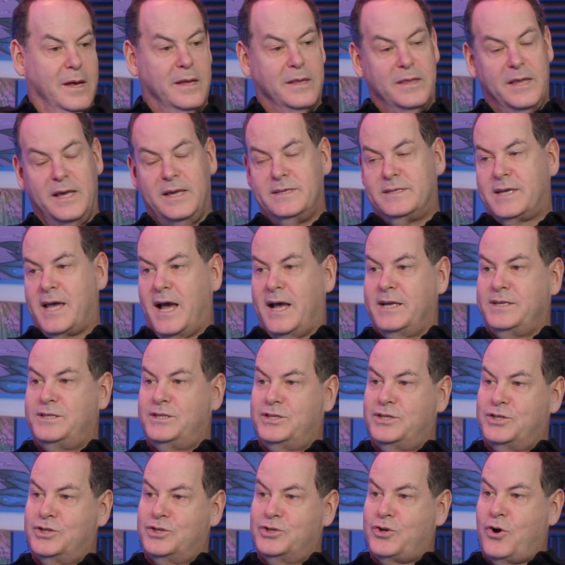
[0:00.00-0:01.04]
These guys
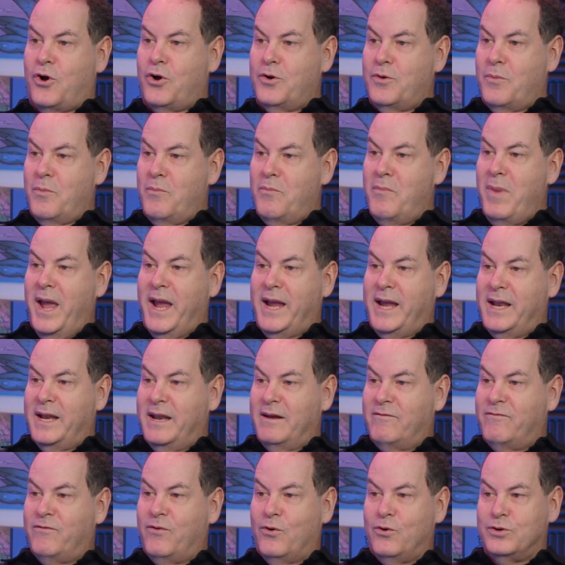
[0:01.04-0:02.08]
start making
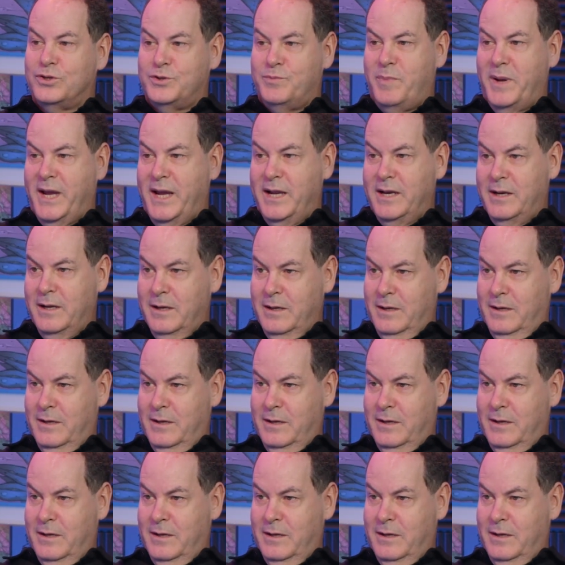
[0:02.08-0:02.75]
it full speed